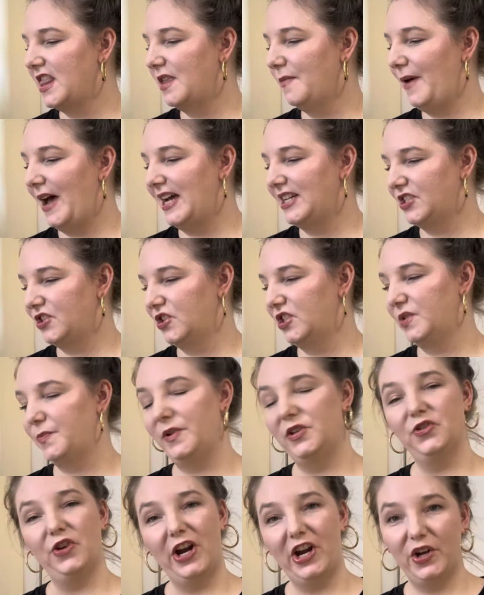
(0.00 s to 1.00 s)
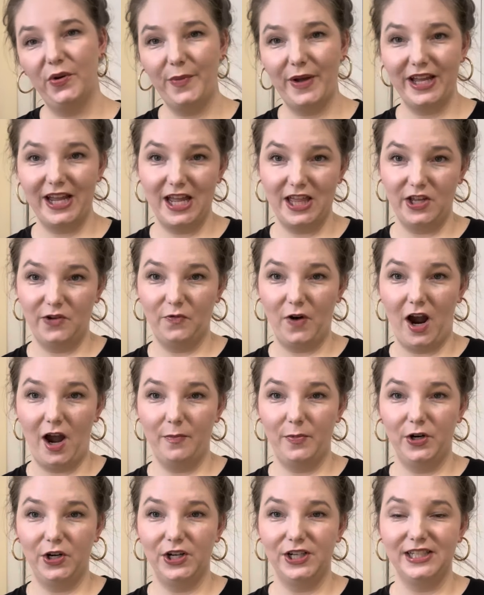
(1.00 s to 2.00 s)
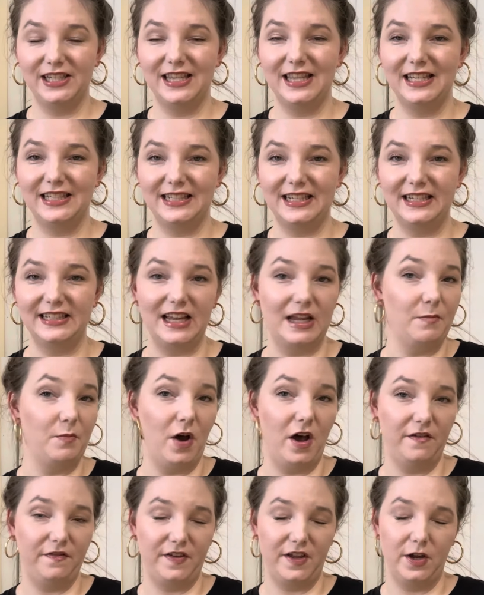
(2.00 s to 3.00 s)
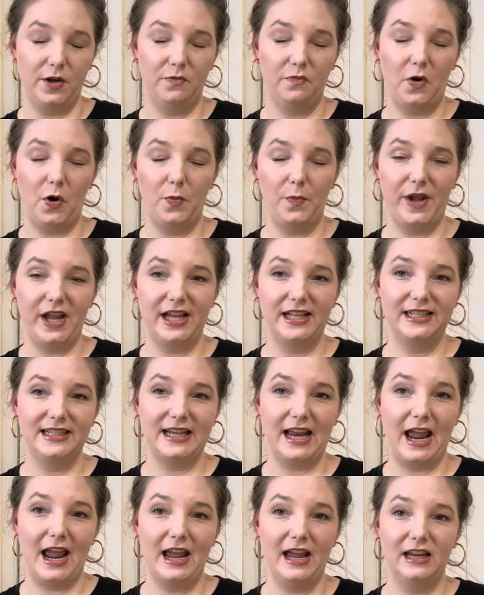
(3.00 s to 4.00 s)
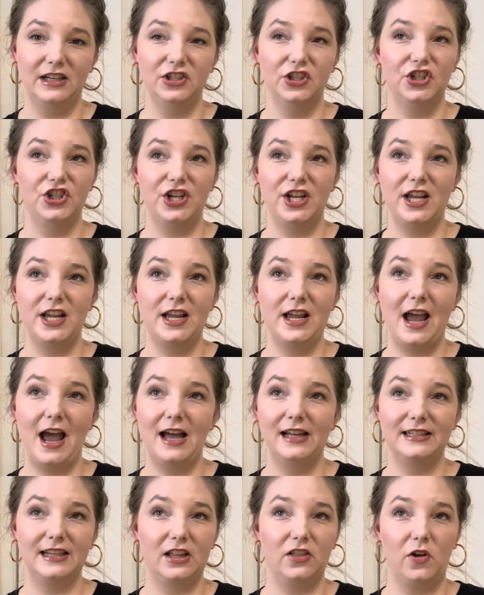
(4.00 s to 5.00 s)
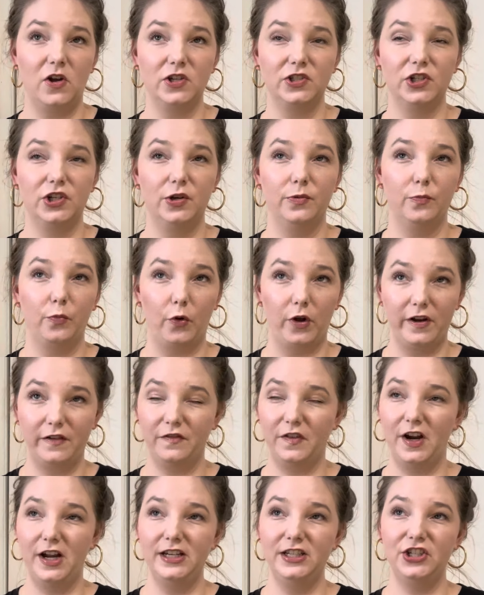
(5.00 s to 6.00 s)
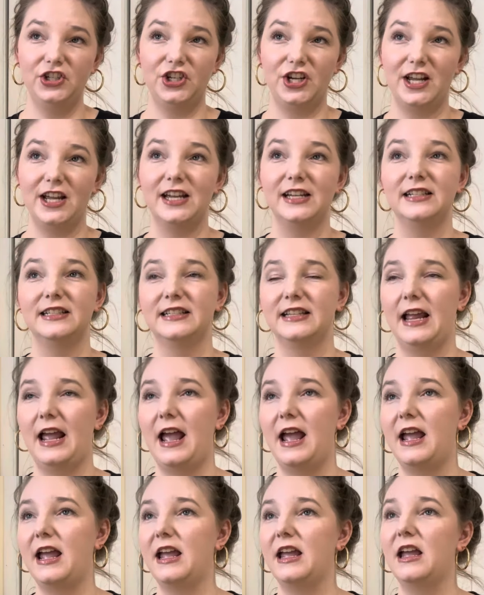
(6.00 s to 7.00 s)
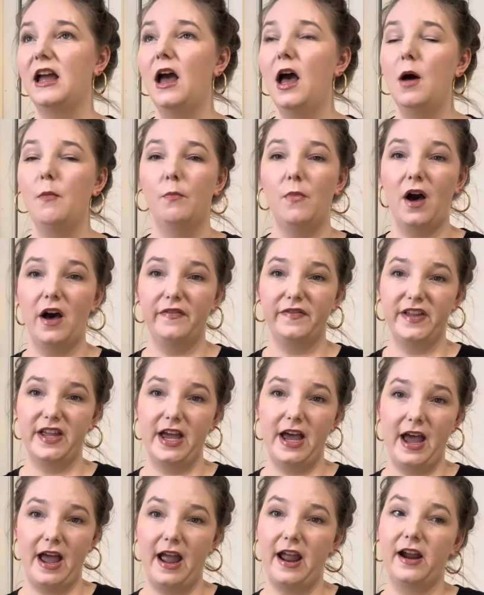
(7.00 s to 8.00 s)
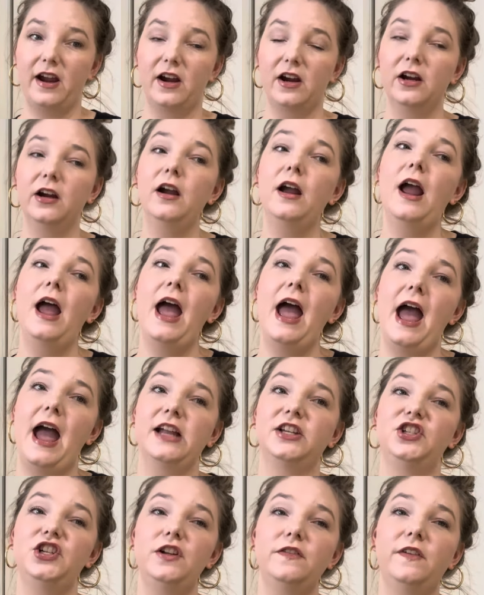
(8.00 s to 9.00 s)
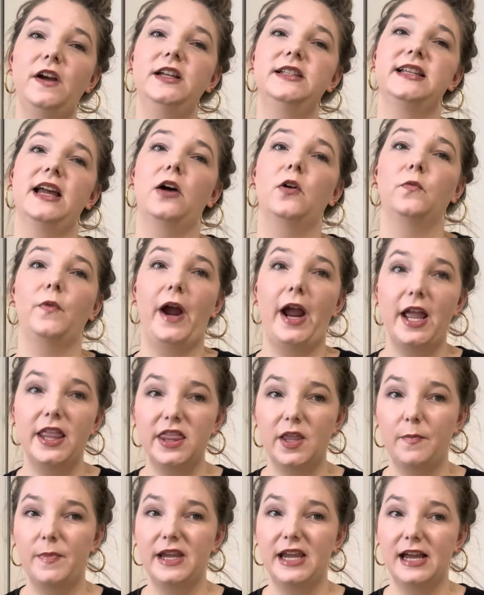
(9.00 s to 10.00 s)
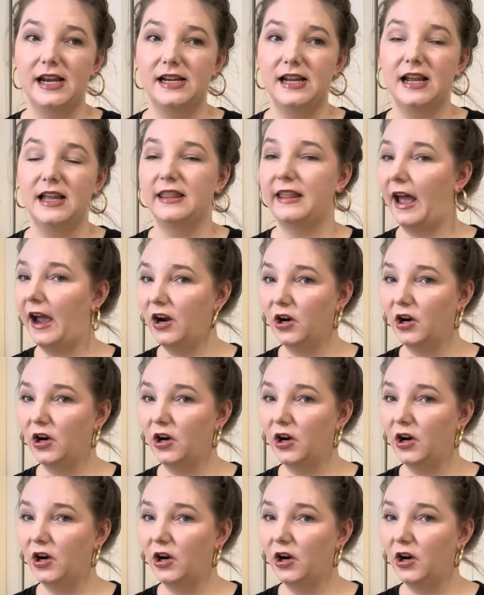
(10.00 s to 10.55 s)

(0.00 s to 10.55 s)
The Bastard's Betrayal by Katie Roberts. This is a mafia romance and she has a long-term boyfriend. She is a mafia heir and she finds out right at the beginning that